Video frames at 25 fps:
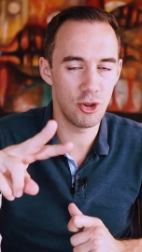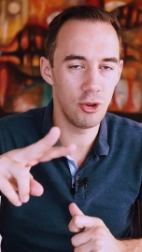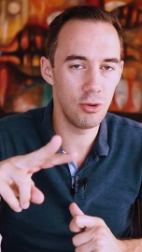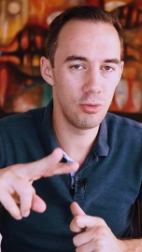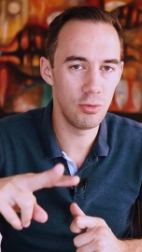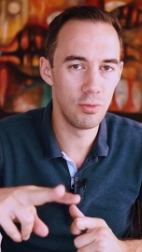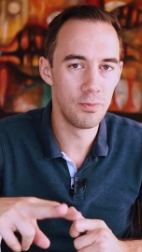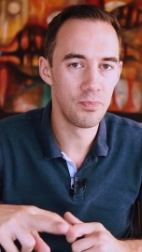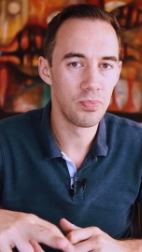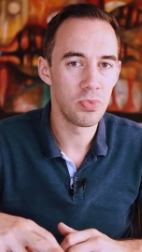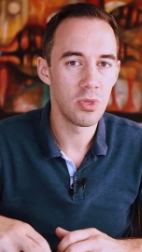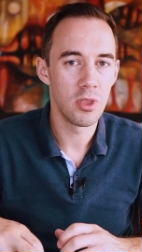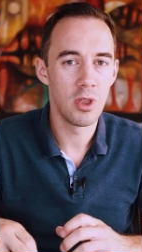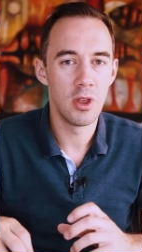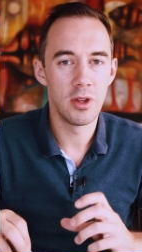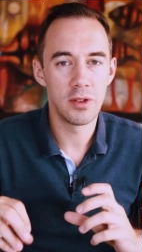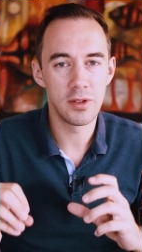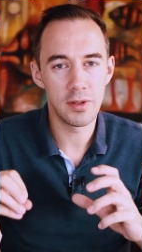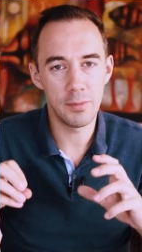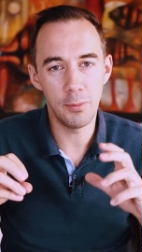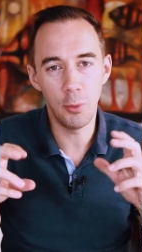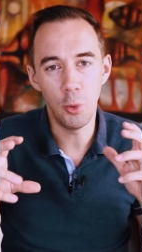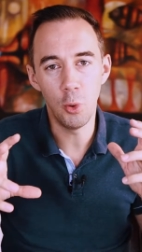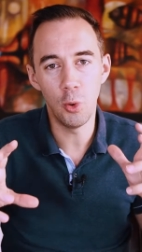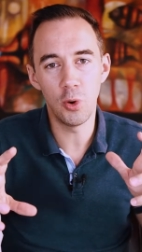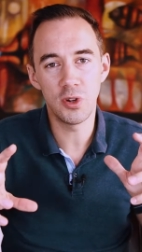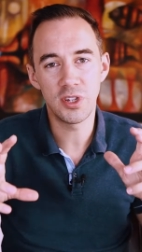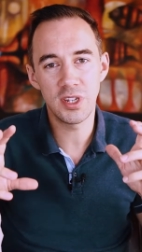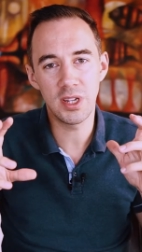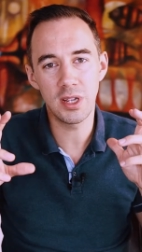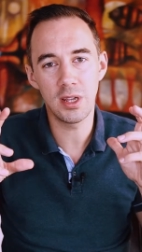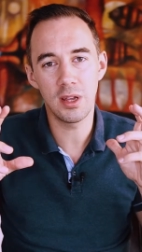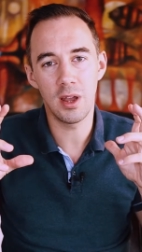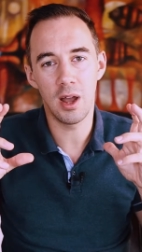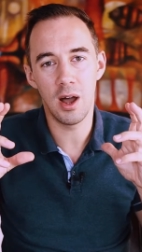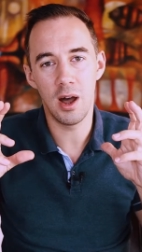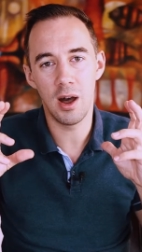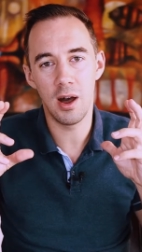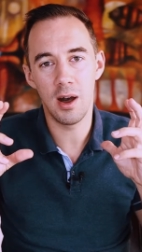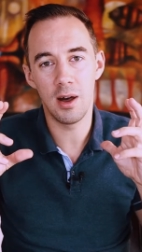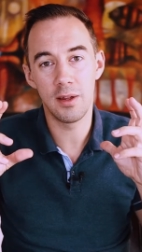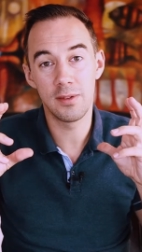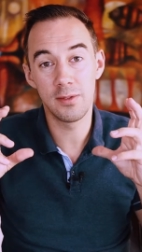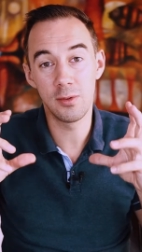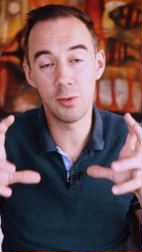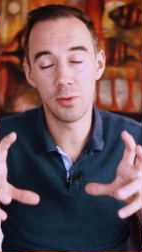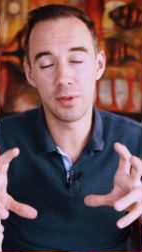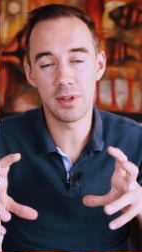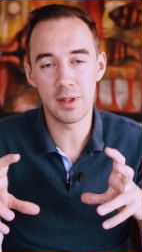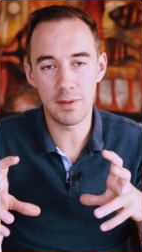two, supporting our
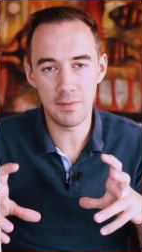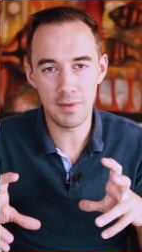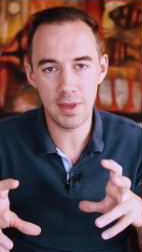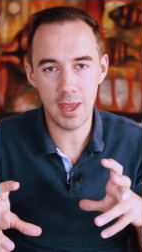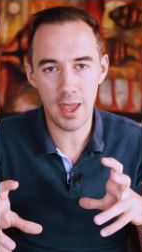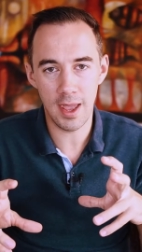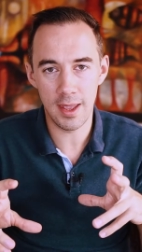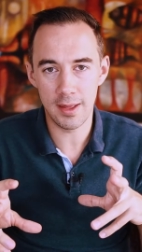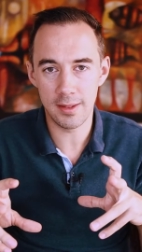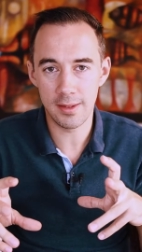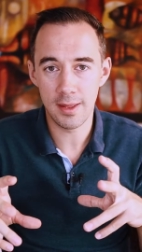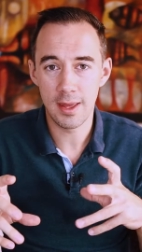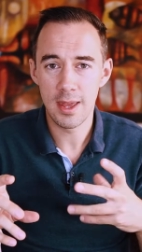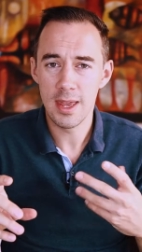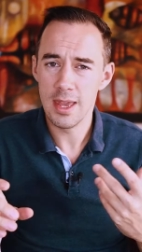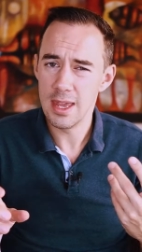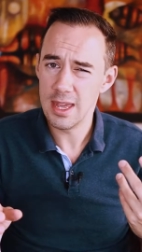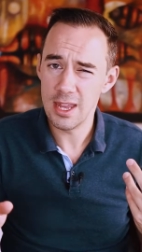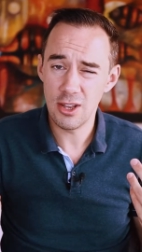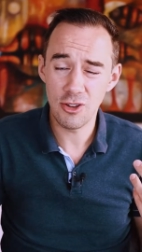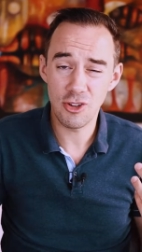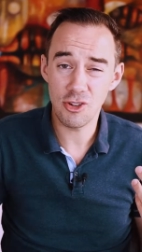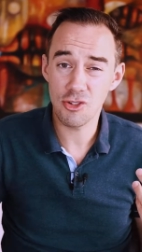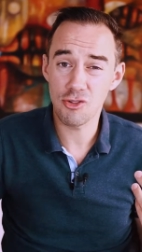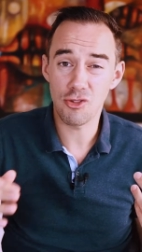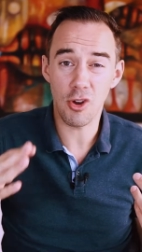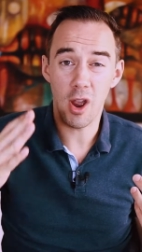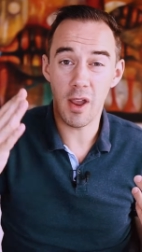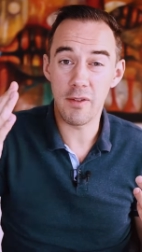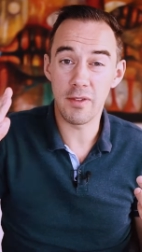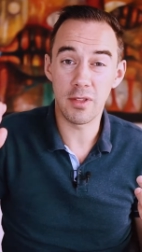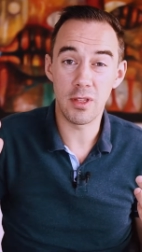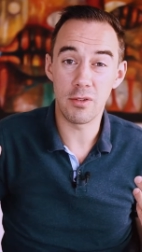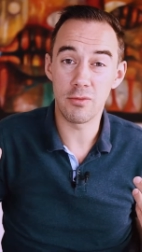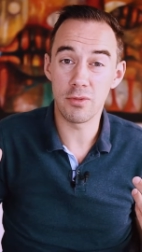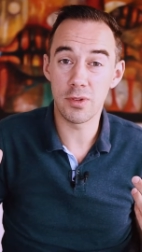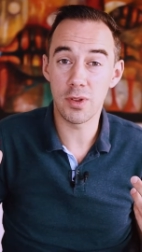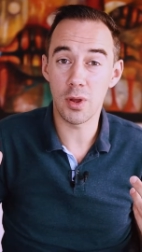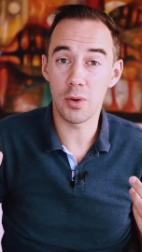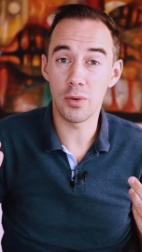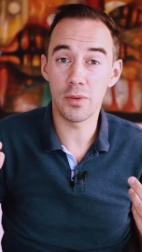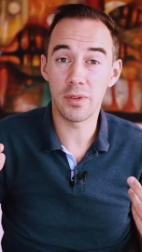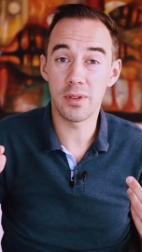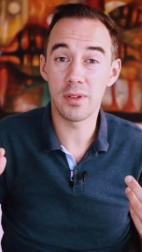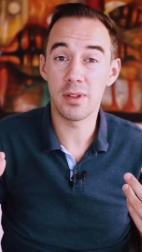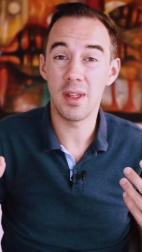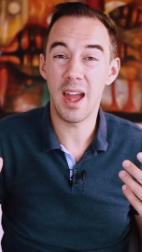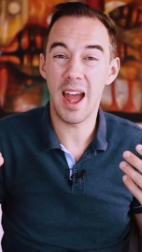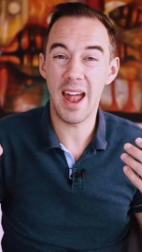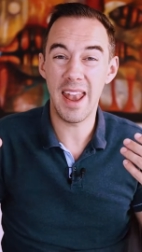sourcing V As and just driving the
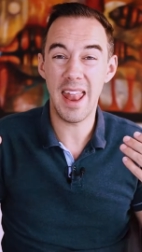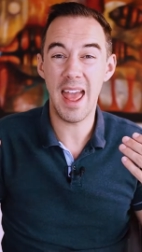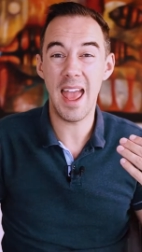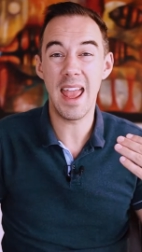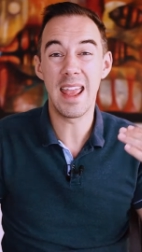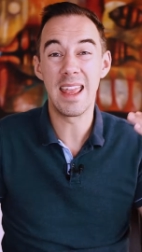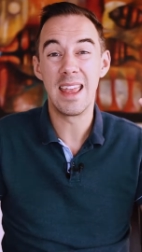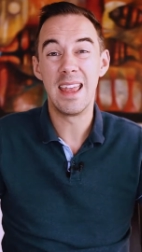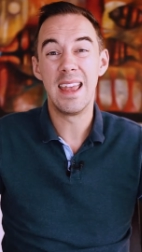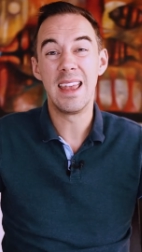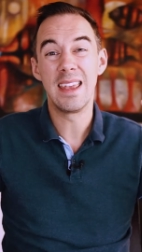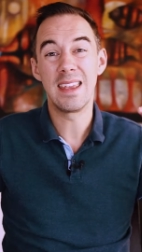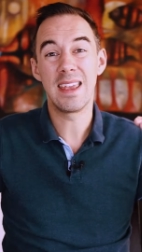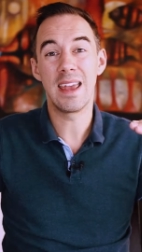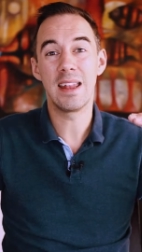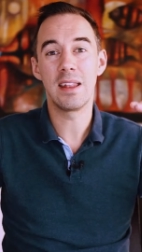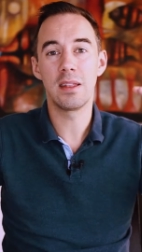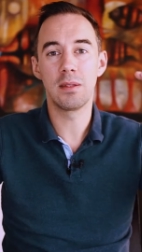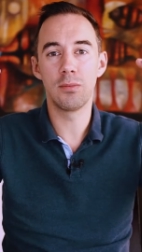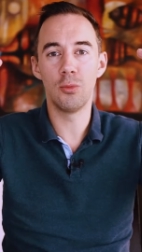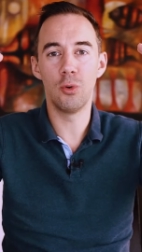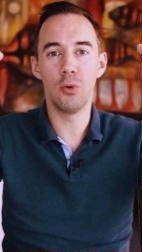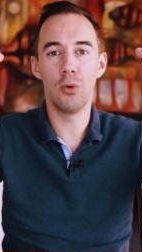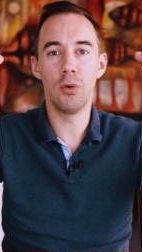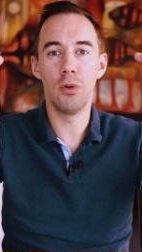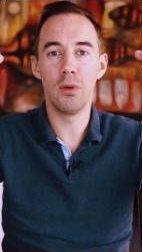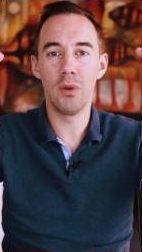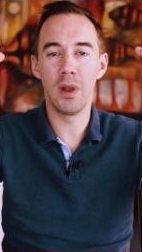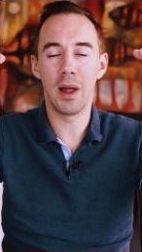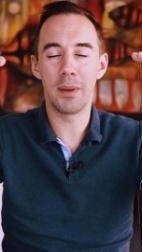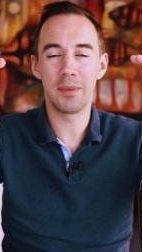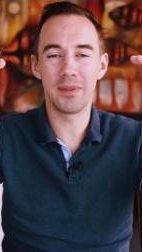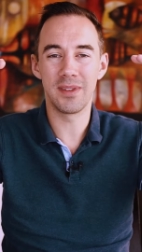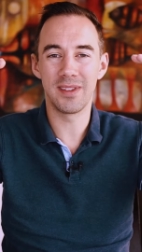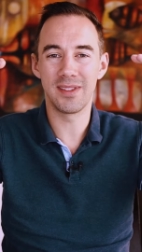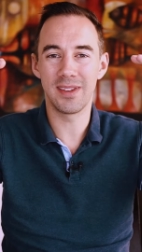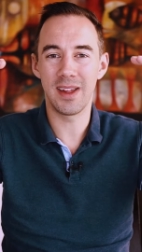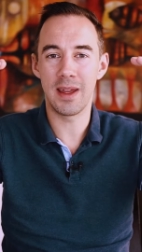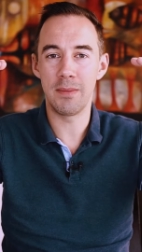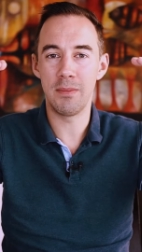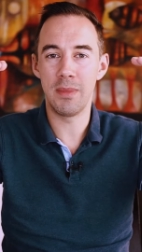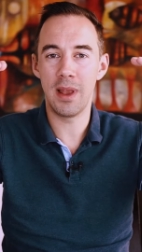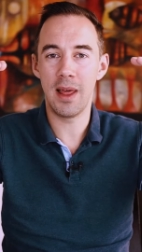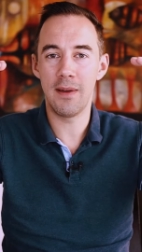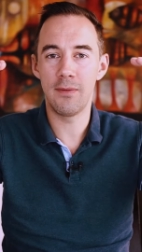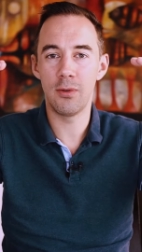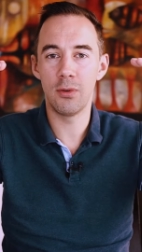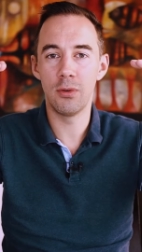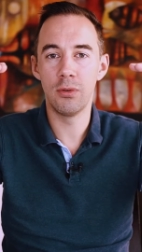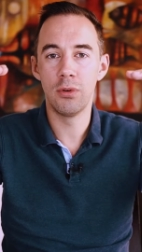results and hey, getting them all up to the same
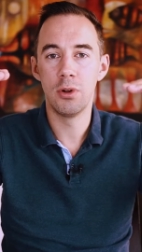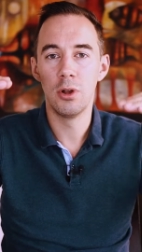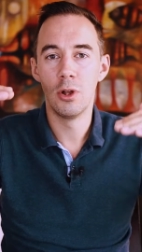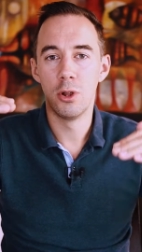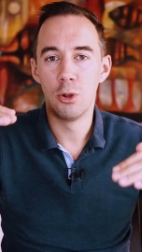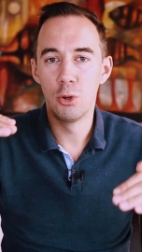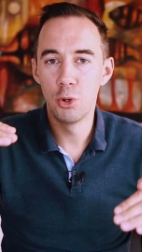level,